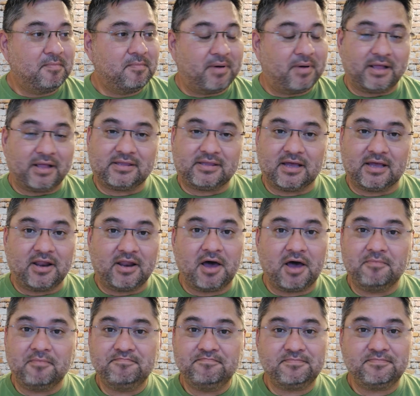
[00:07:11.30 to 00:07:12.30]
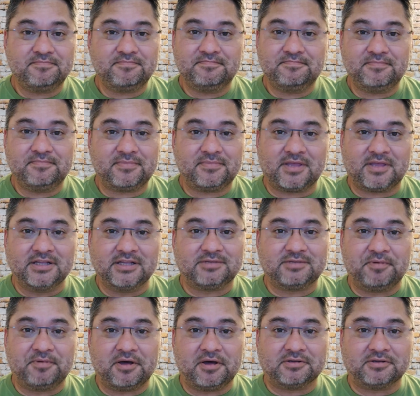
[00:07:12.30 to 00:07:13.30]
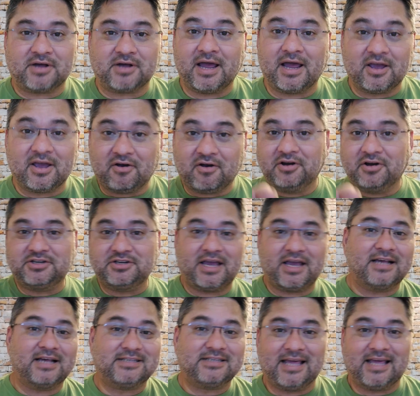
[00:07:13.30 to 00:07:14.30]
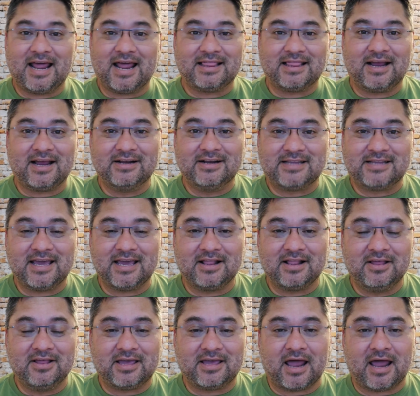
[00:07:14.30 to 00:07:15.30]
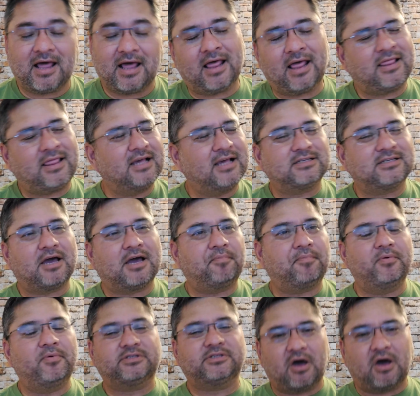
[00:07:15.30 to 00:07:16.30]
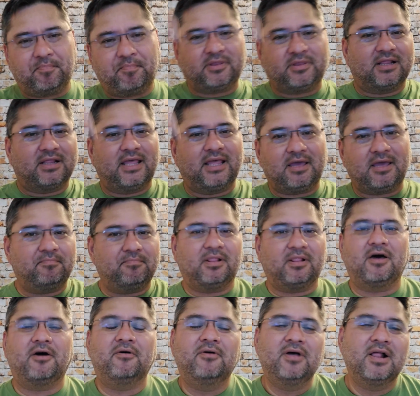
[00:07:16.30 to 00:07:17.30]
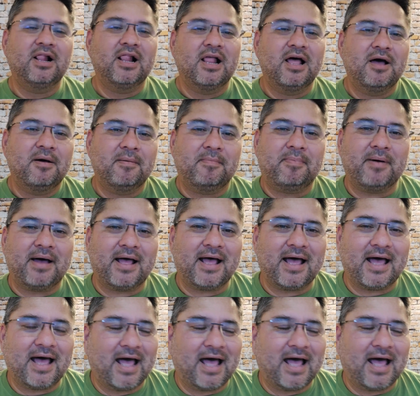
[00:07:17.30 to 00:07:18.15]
But uh, no, did spill. So I encourage you guys to get out there and take a look at it. I think it's a couple weeks ago. I'll put the link in below. But